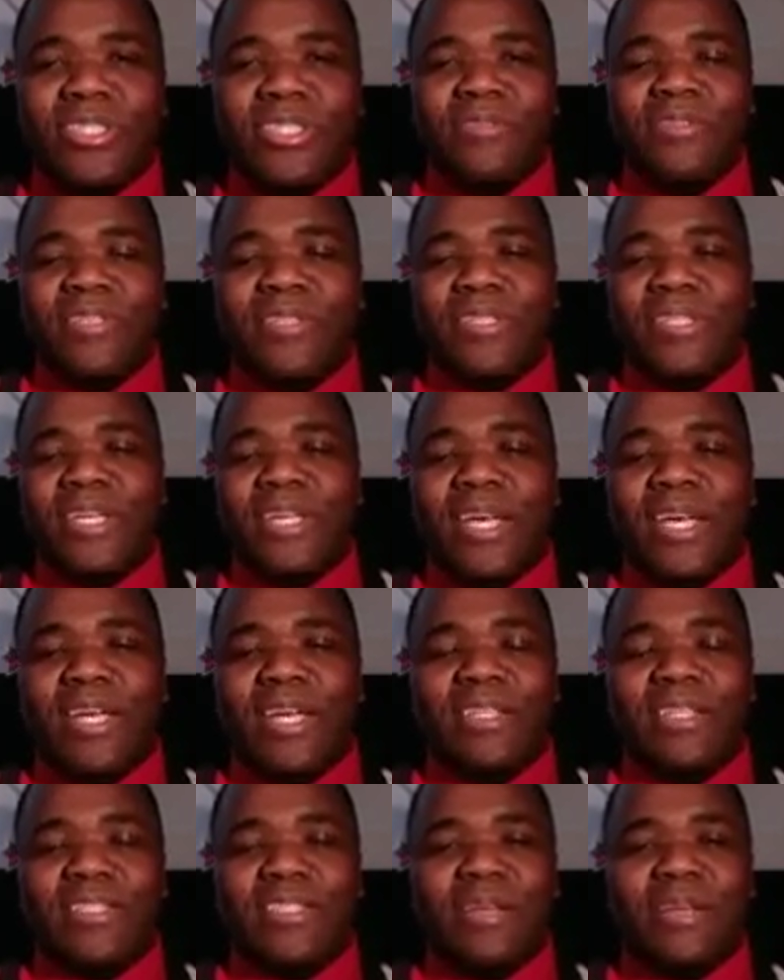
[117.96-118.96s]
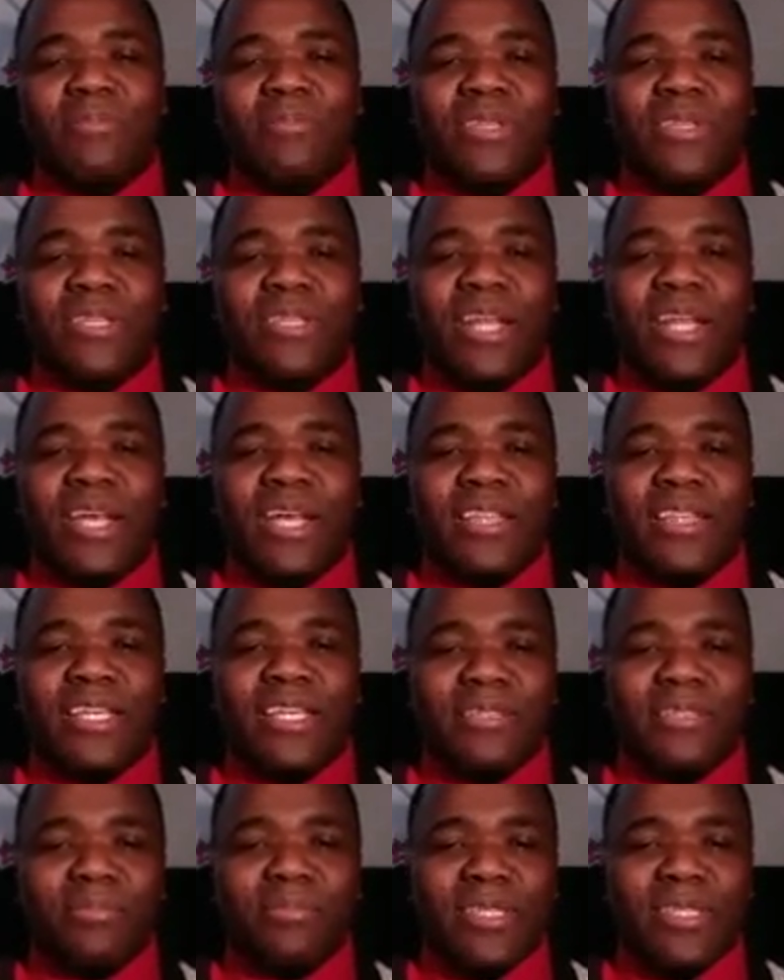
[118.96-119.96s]
even get something like
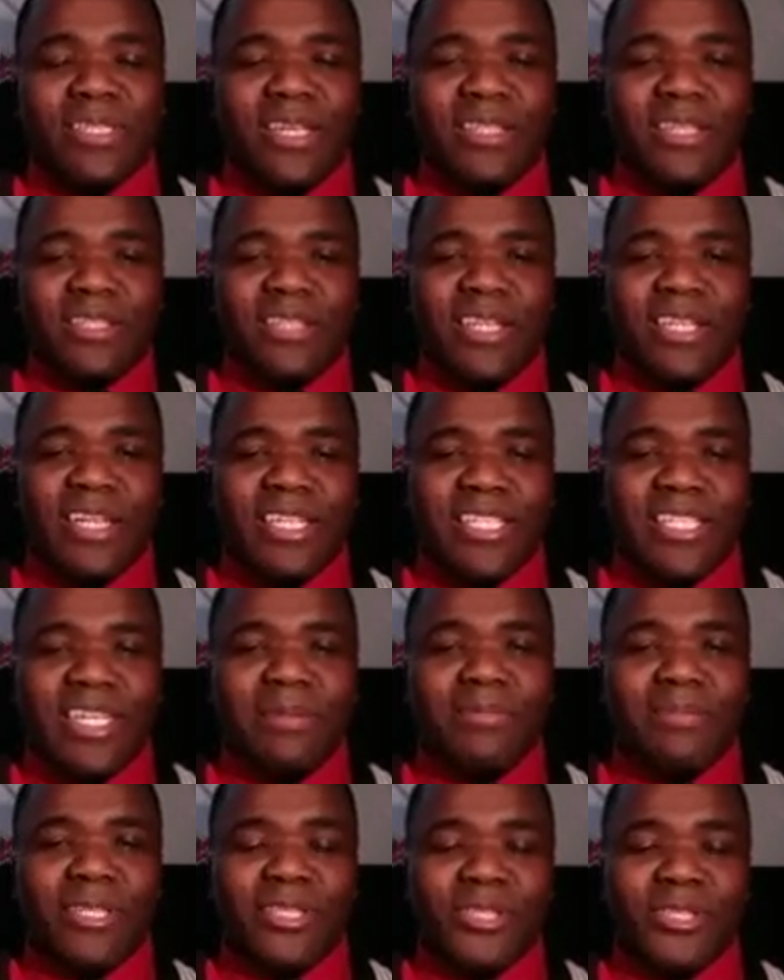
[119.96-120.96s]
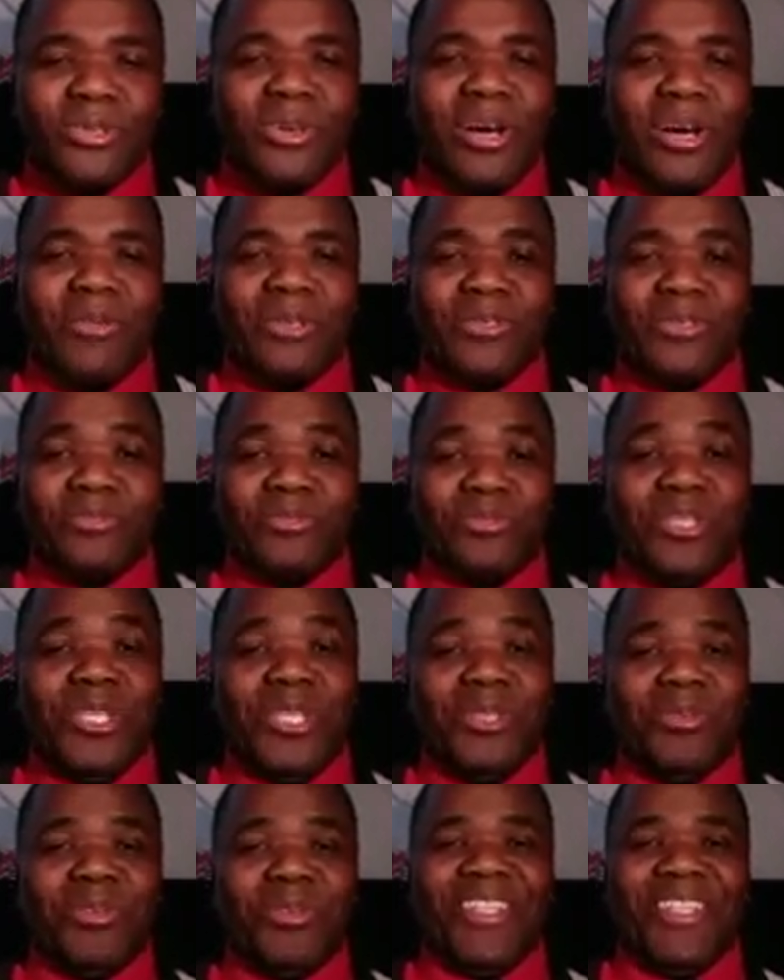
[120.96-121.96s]
30% in that subject, so I was
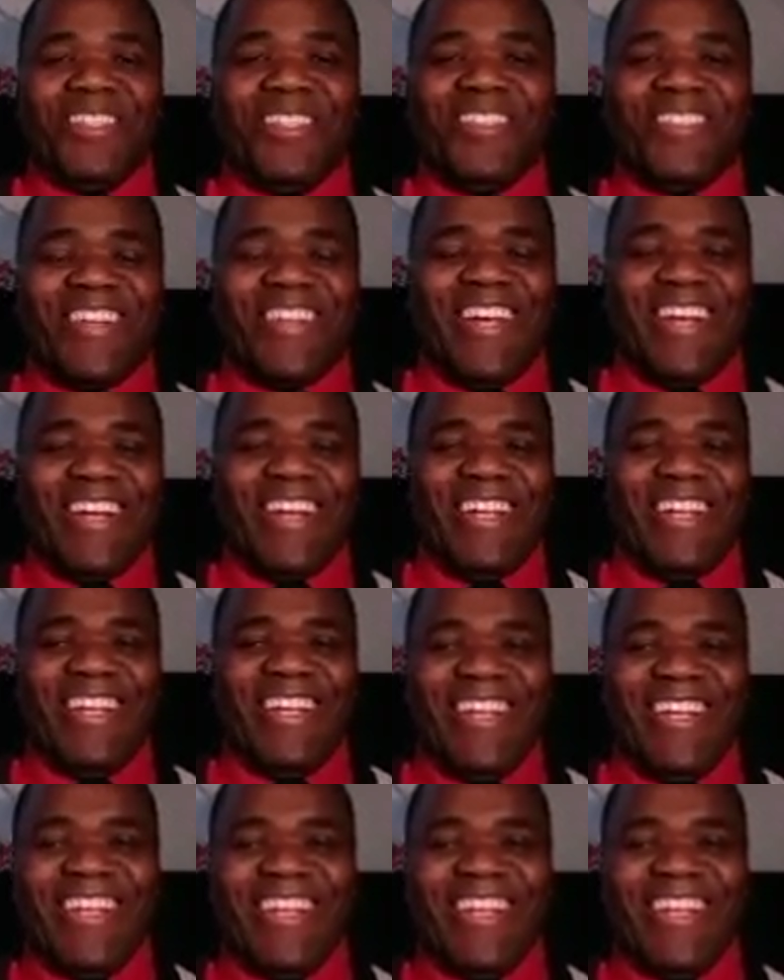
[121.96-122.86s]
really, really struggling.